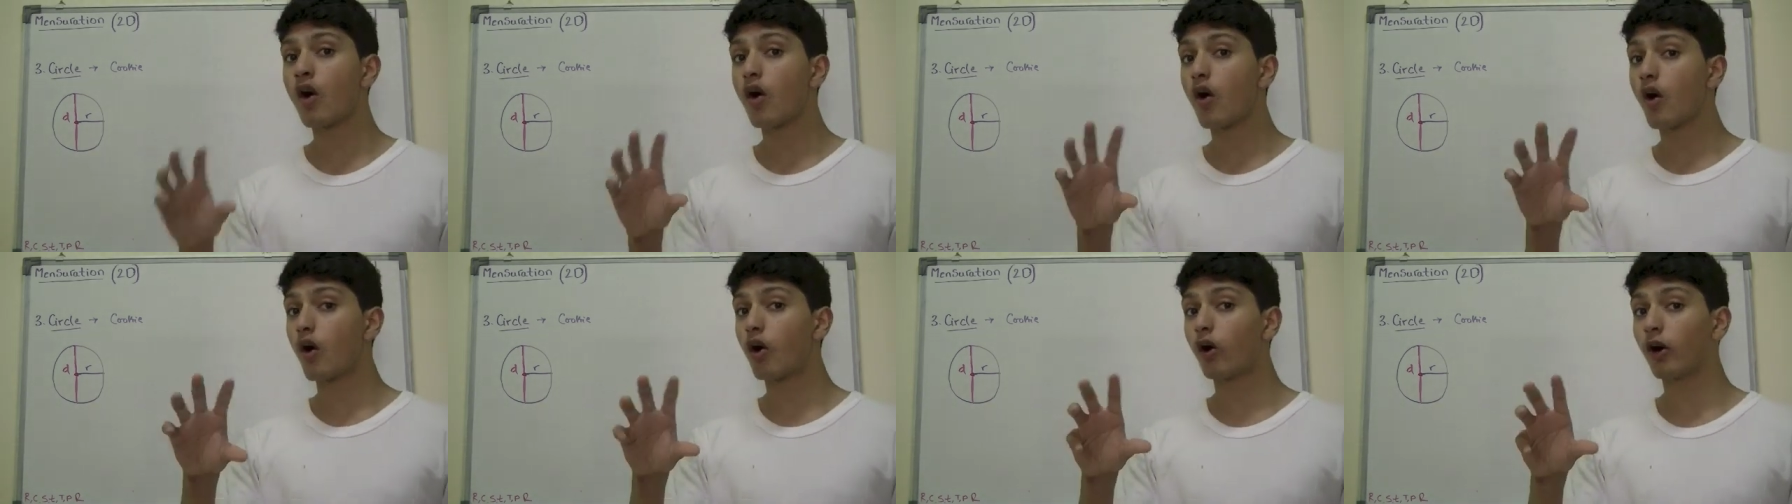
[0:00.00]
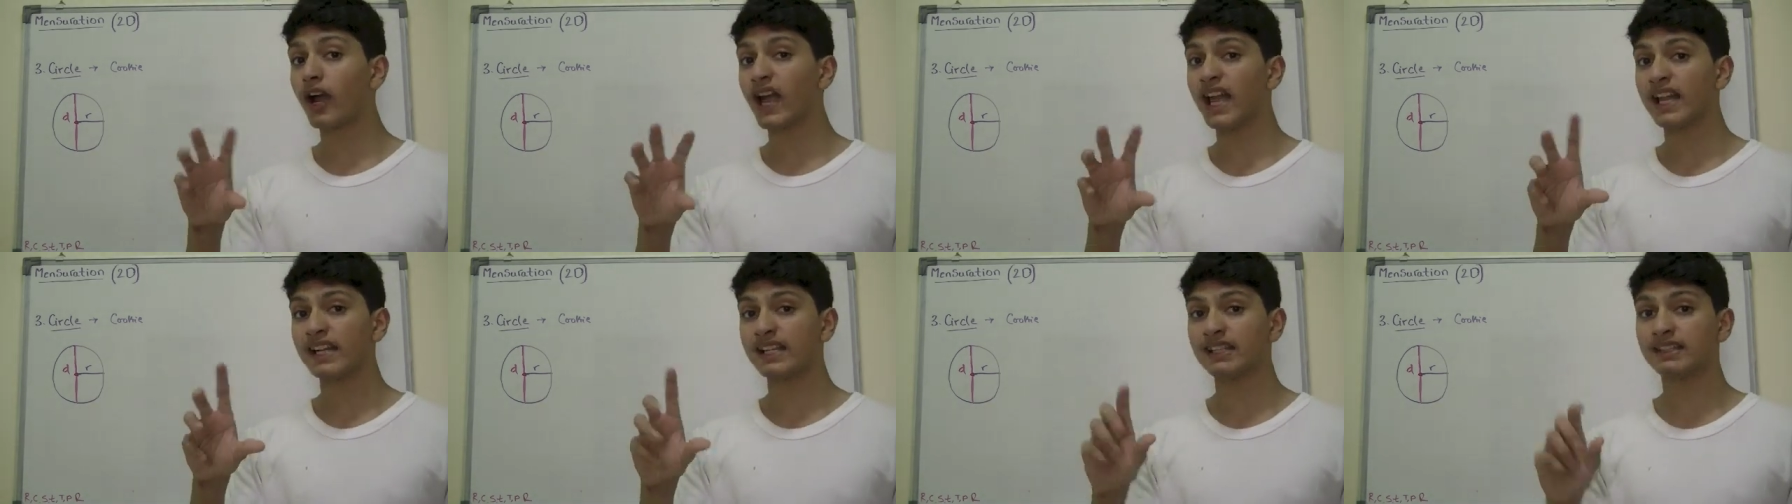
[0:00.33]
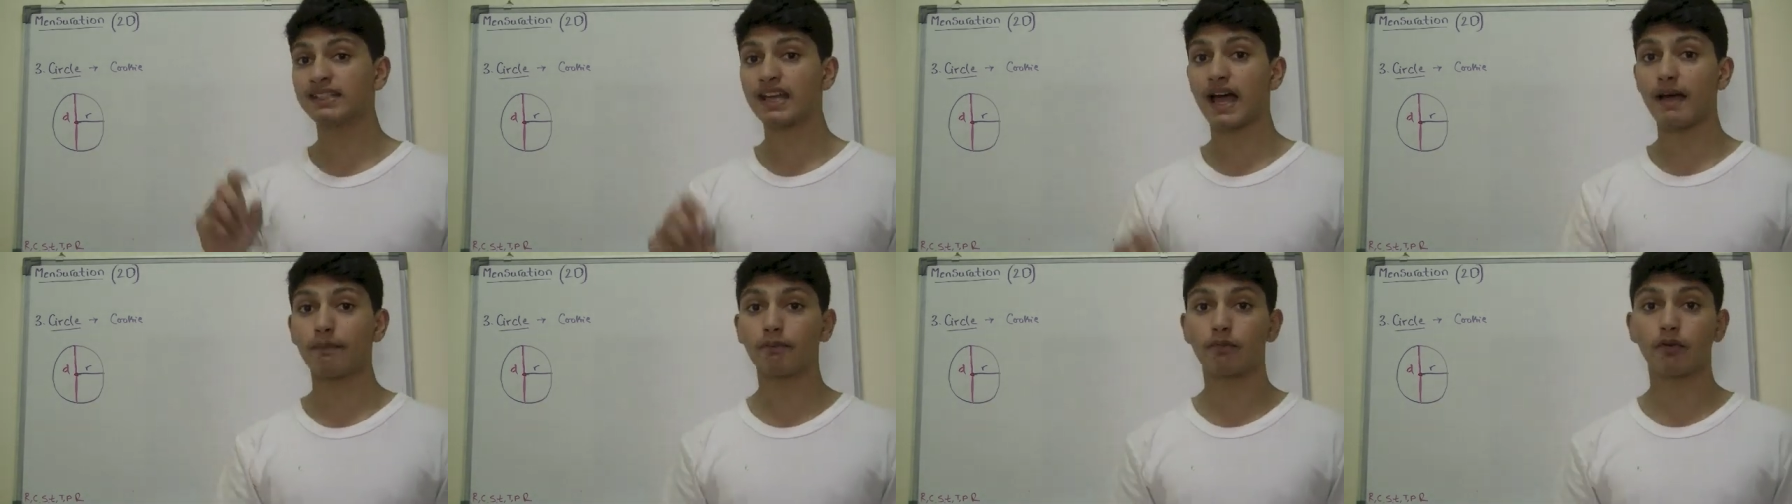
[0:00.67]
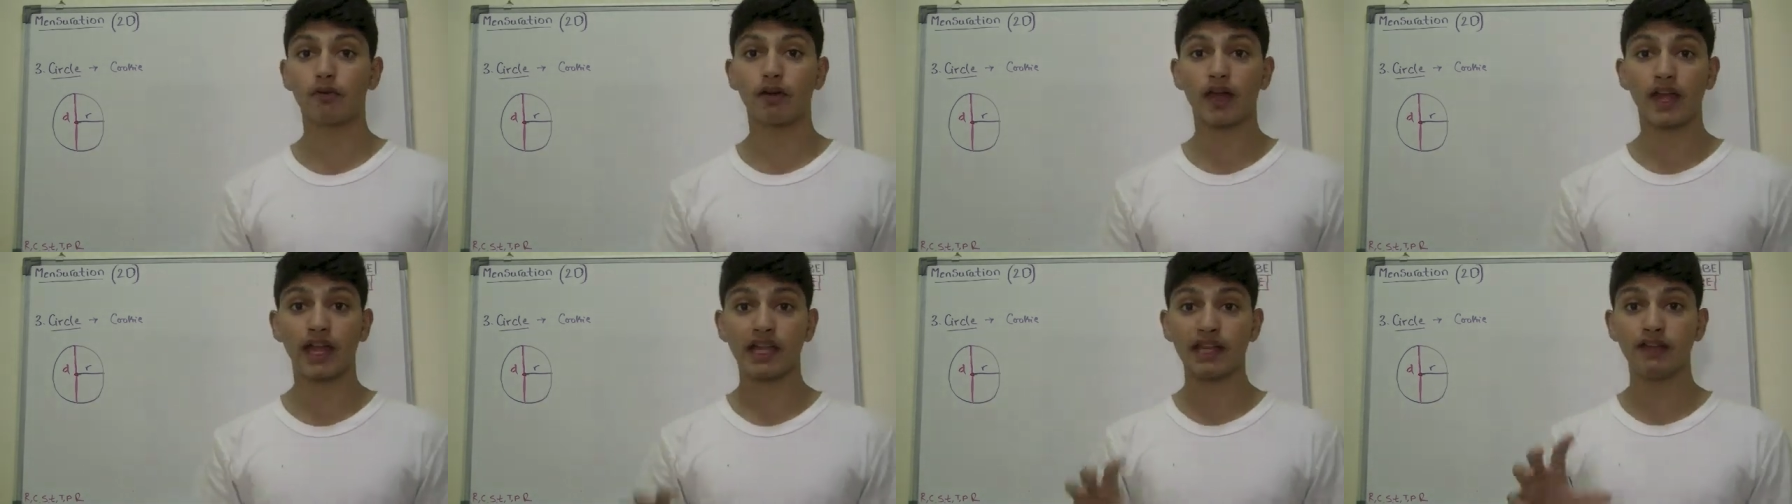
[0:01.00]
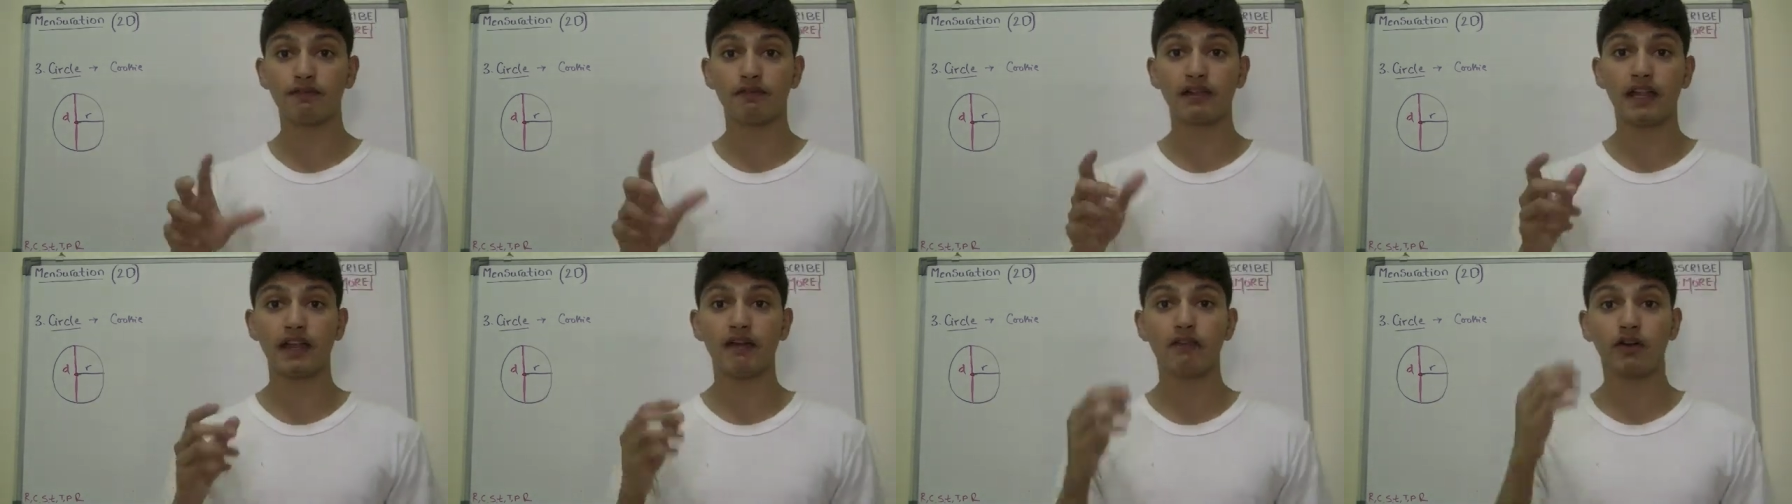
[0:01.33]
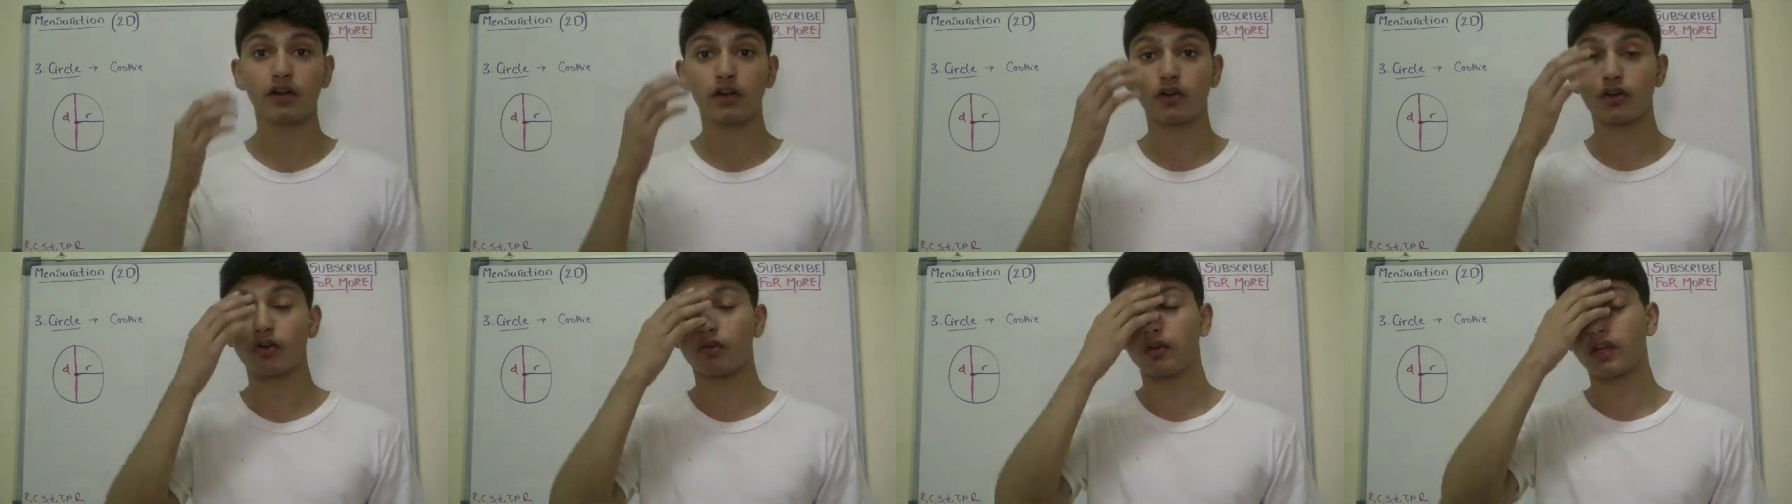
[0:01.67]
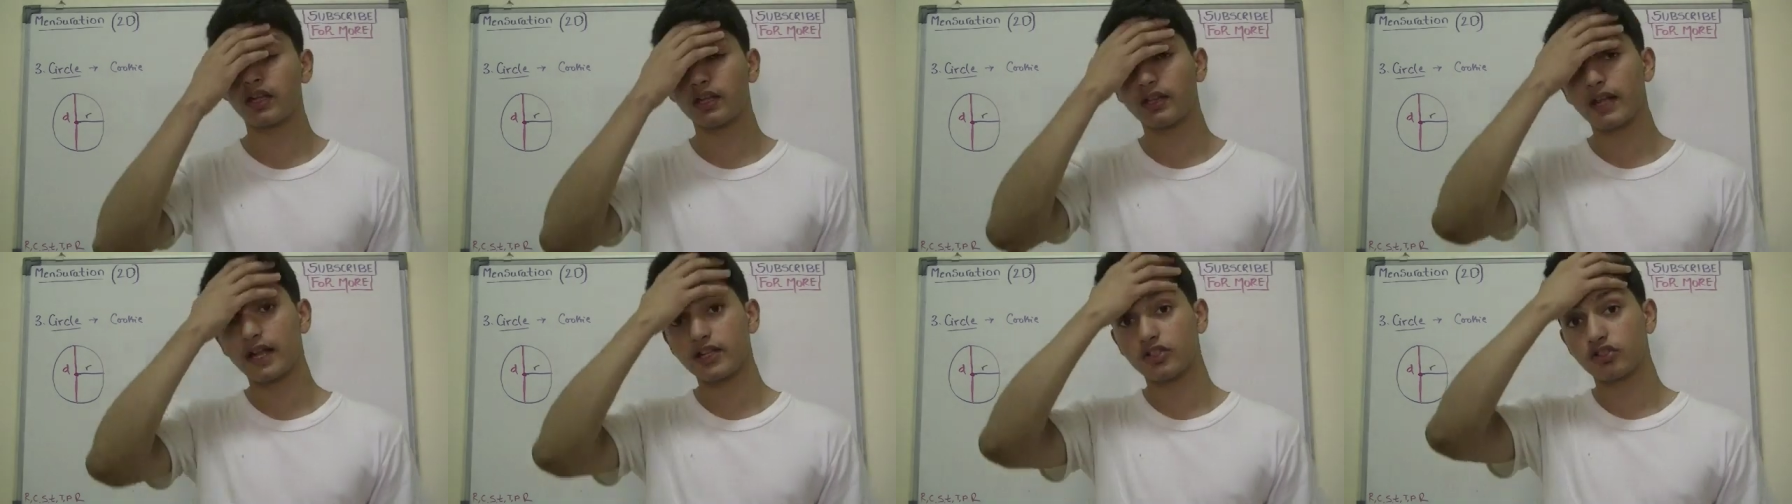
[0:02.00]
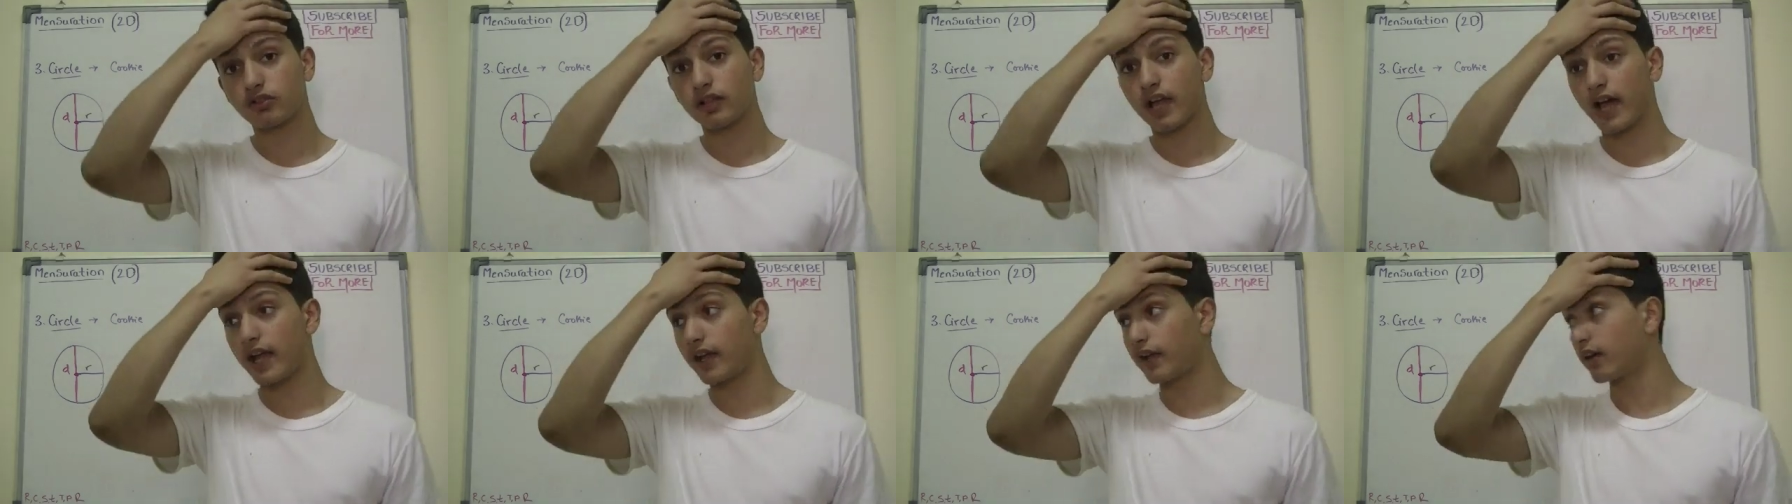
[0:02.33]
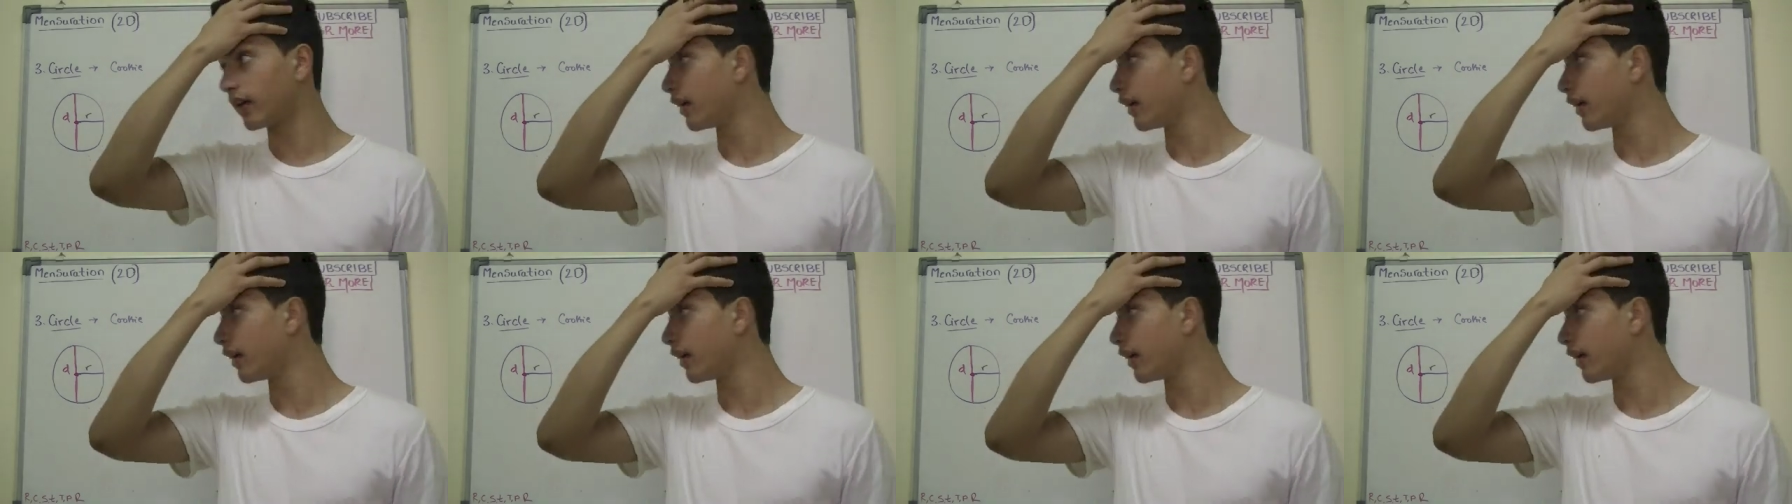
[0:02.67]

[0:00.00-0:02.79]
or any type, any flavor cookie that you like.